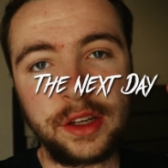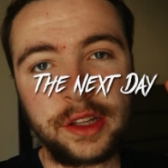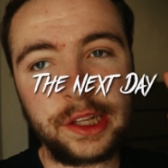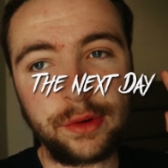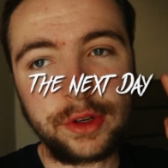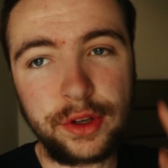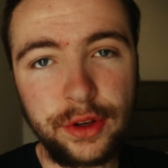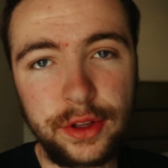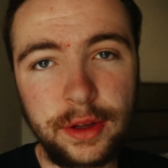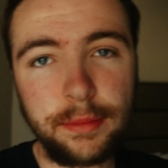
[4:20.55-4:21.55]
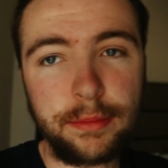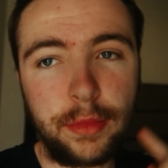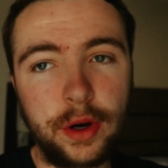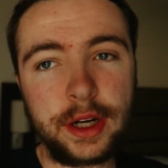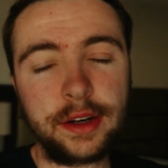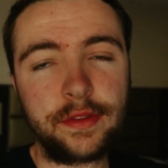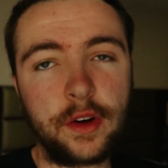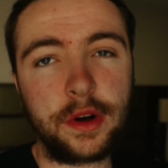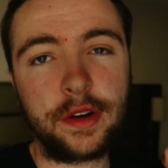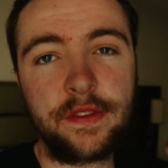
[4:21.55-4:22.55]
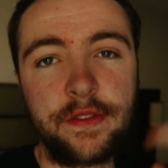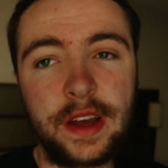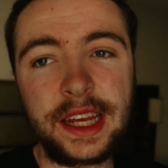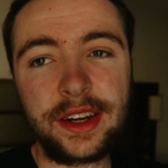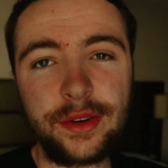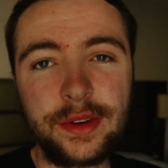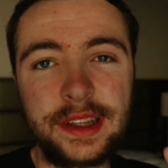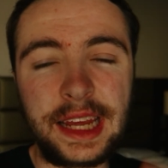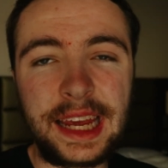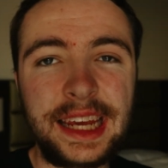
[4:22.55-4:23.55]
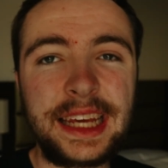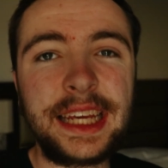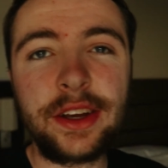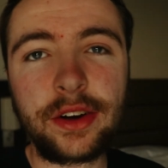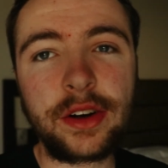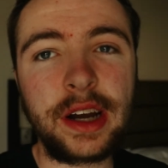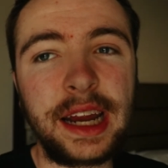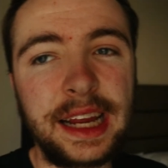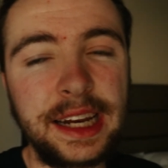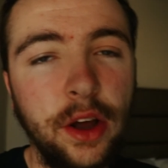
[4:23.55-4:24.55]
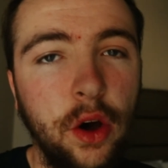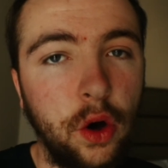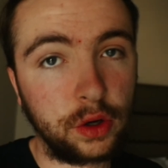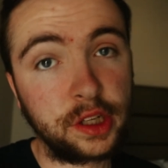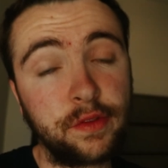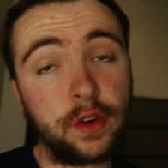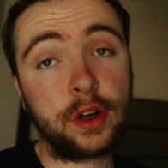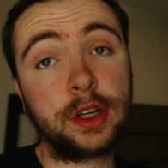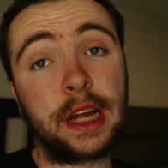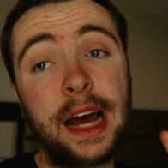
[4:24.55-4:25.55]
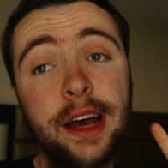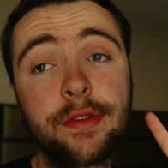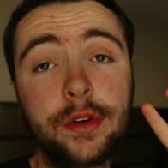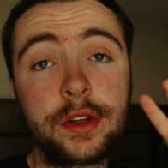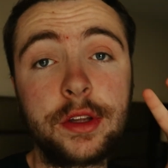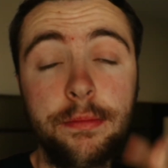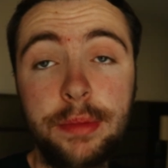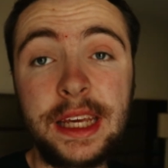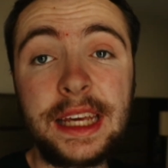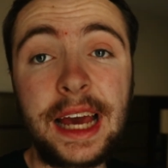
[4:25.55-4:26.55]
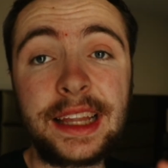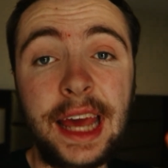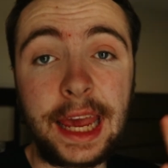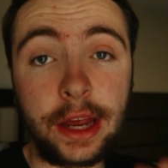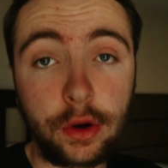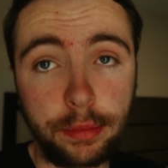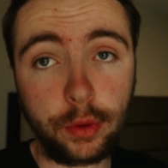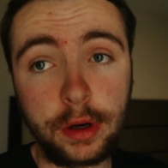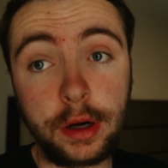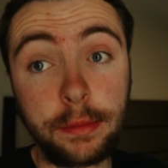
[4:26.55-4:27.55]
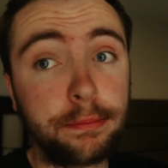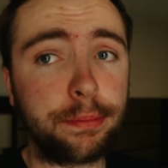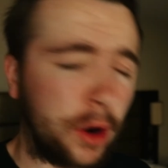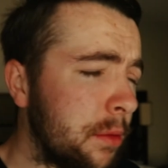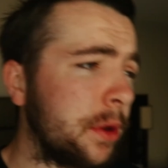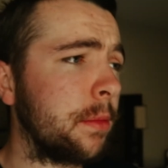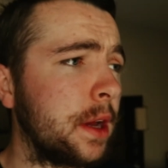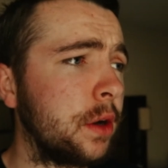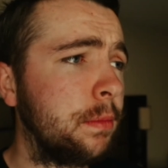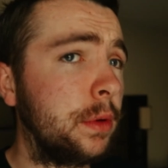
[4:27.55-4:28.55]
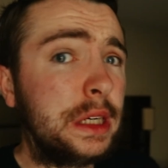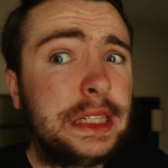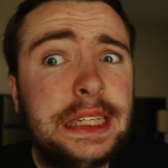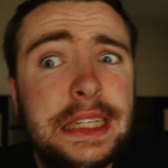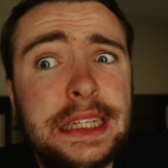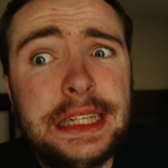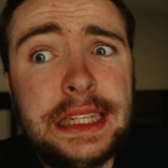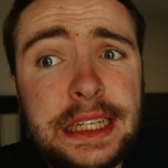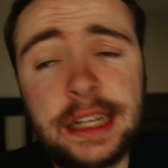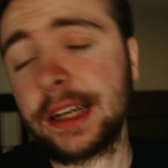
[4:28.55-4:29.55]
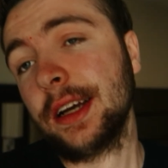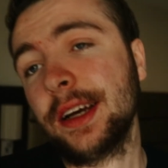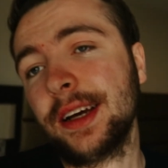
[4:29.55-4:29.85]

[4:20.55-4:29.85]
So good morning from our final day here in Oxford. I've got to be at the airport, Birmingham Airport. Eek.